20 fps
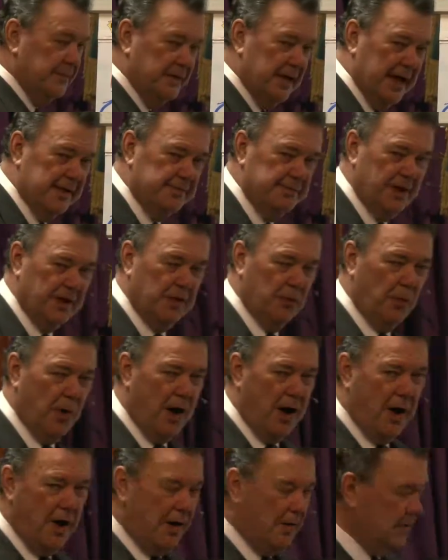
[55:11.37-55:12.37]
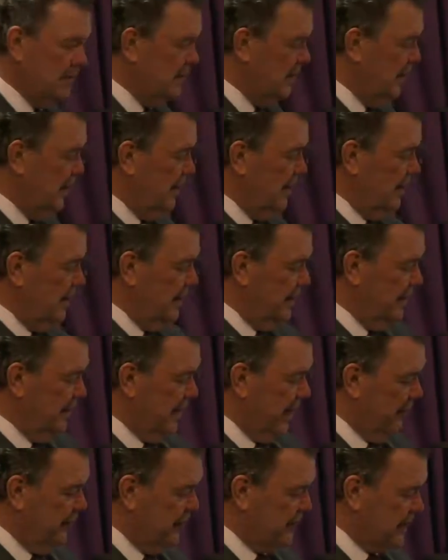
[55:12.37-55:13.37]
That middle wall
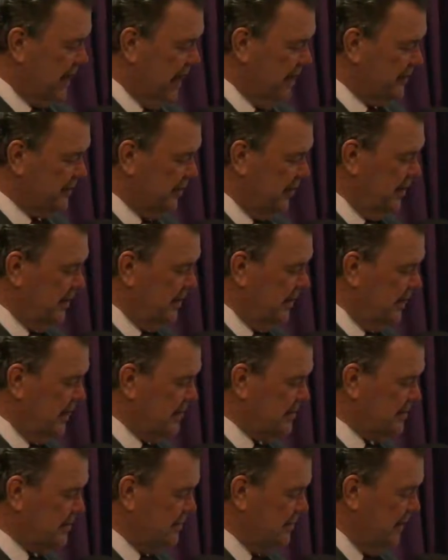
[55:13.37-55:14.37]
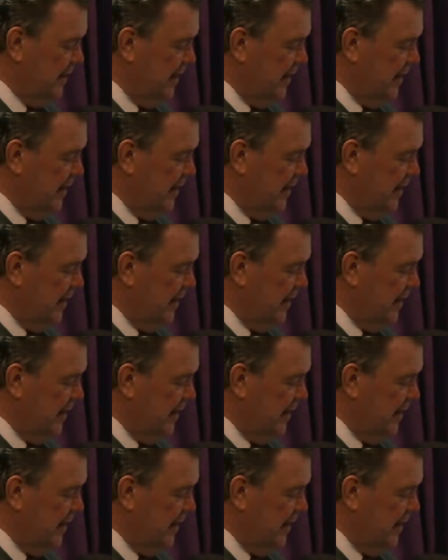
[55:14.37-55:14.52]
that were contrary to us,